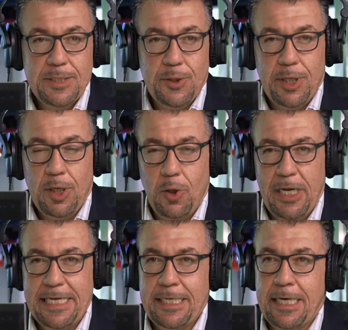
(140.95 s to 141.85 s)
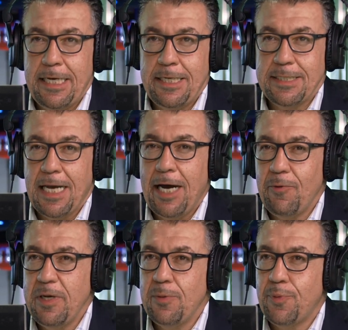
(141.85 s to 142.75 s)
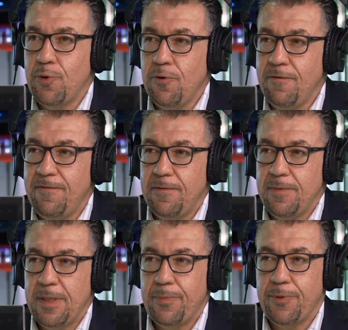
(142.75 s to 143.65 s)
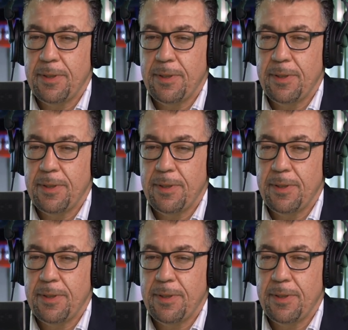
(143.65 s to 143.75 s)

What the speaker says: So the whole idea is, how do we improve the